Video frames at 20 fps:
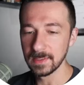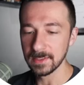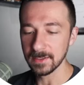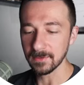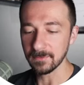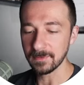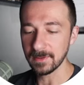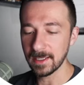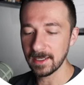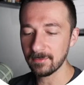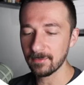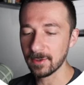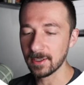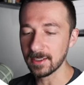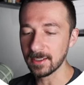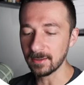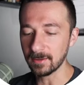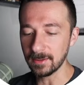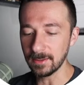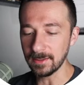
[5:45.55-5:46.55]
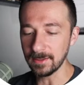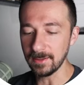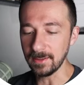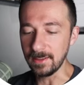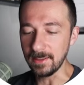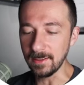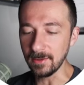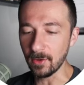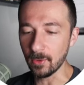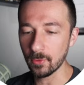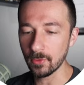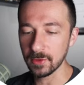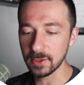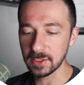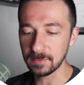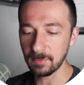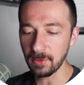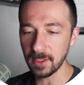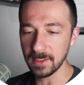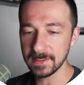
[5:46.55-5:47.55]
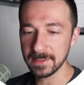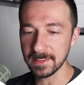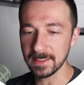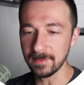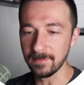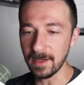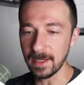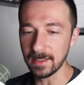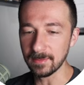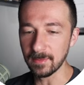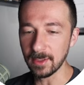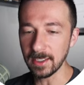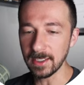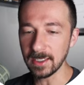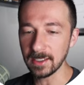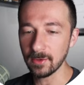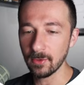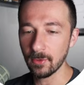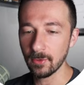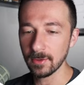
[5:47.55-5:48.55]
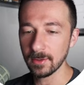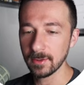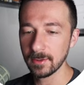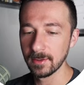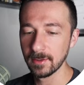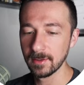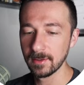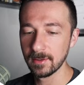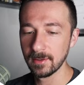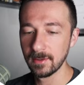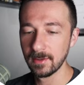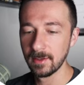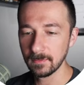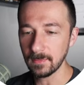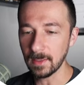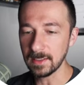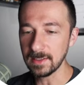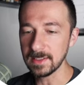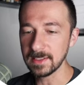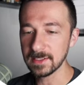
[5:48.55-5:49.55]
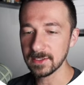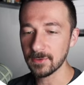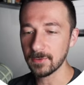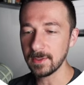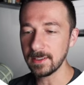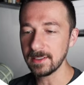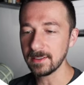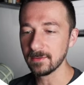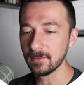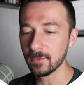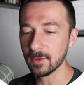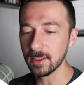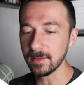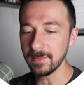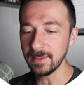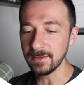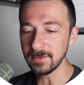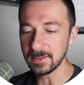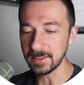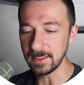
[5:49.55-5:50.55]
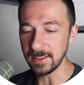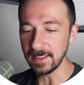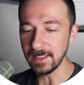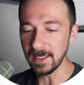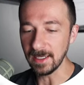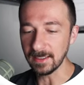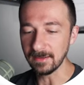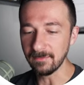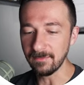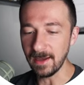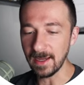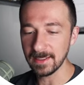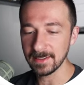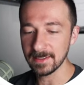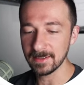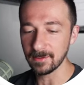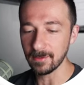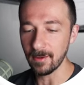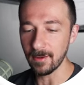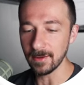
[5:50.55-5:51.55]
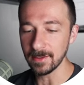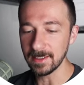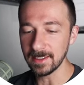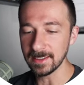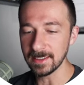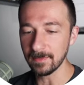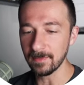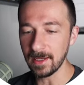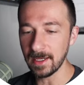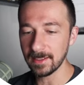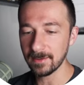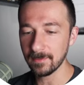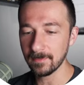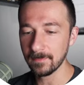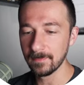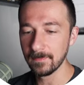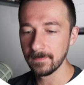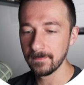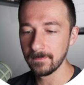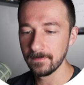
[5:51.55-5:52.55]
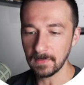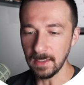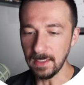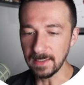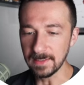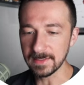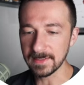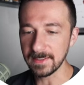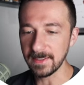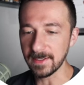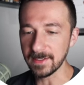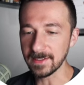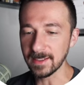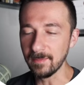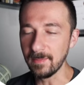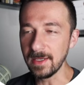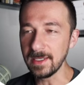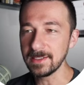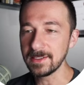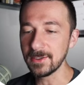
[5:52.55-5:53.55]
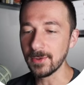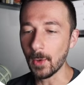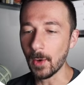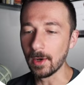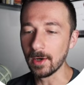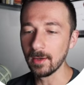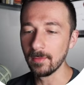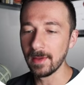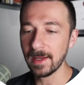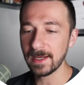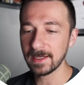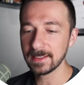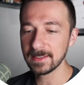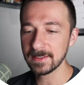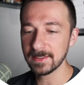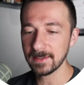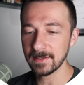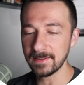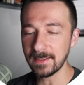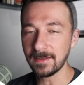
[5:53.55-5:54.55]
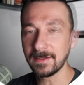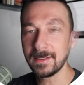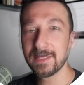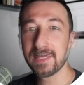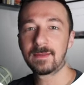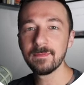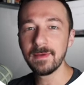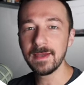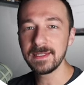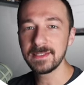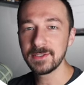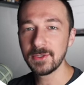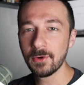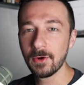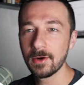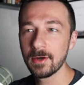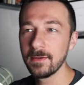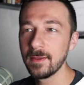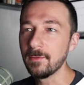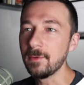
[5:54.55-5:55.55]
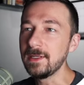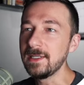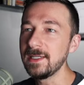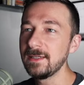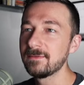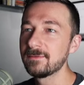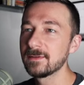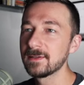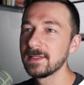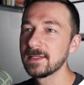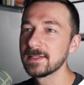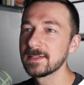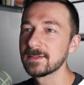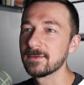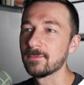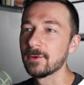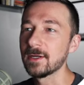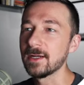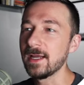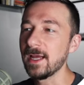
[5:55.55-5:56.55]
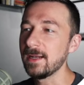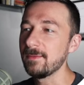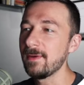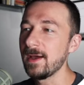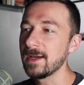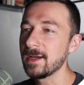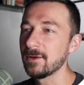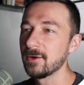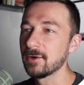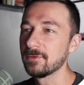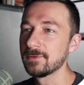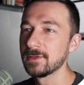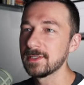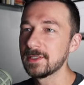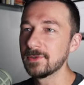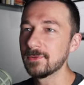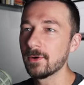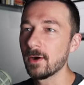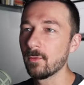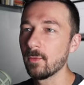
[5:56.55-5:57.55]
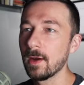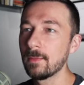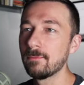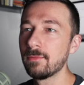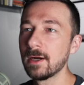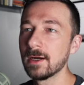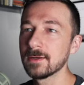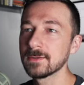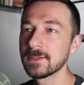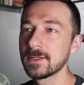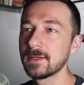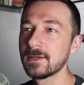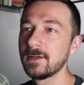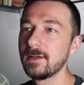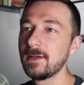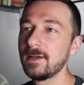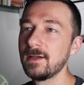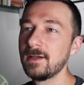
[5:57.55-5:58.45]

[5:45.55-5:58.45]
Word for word: So for that, we're gonna click the orange plus in the bottom right-hand corner. On this screen, we're gonna be using the advanced login at the bottom and select the base URL box. So to get the base URL that we need for this, we're gonna head back on over to our web browser.